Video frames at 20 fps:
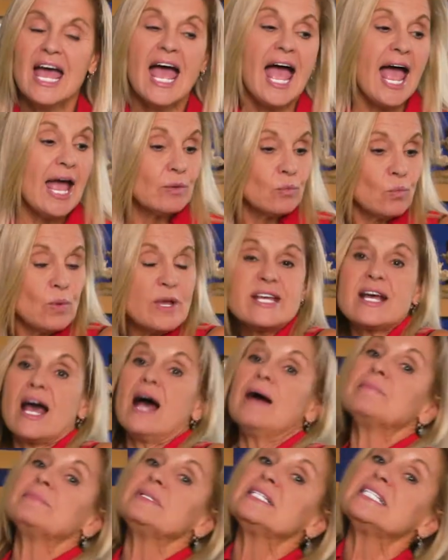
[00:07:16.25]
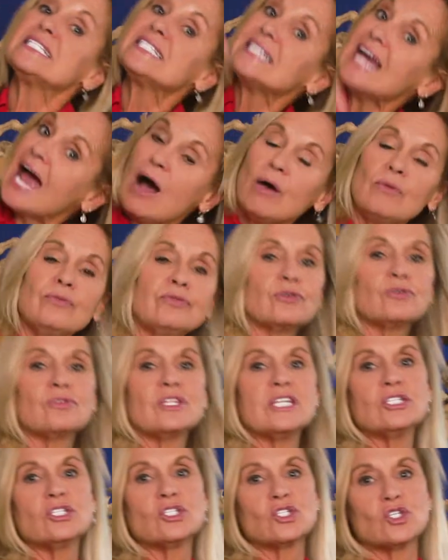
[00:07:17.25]
And we come down through
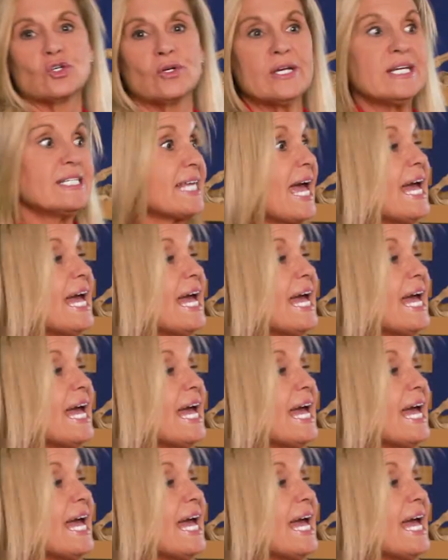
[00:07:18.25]
these trees,